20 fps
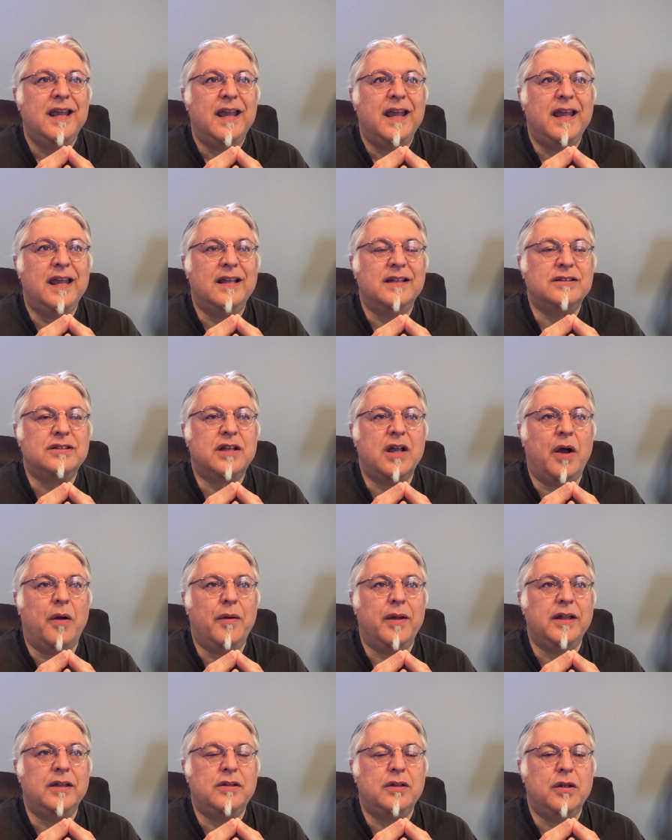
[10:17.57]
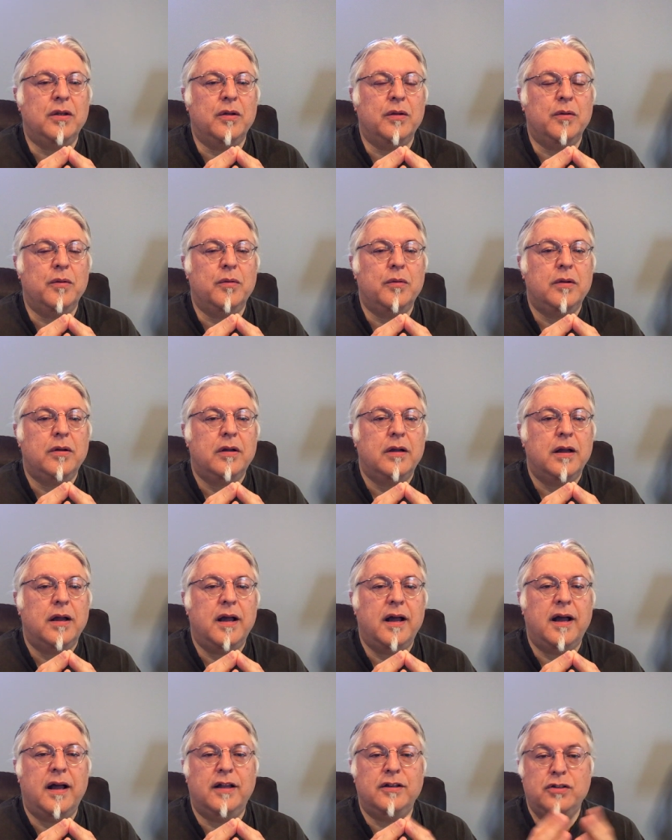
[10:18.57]
is going to
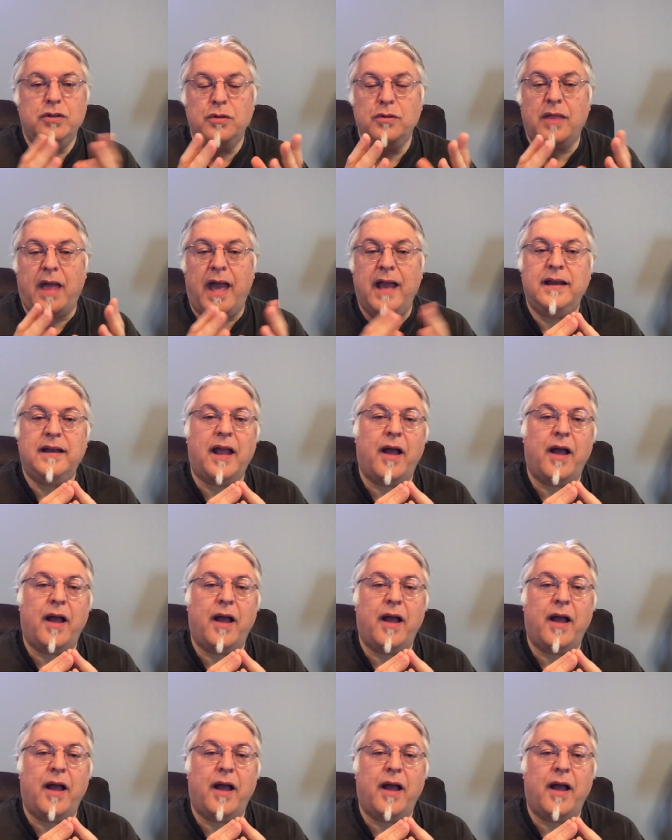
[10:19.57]
do that.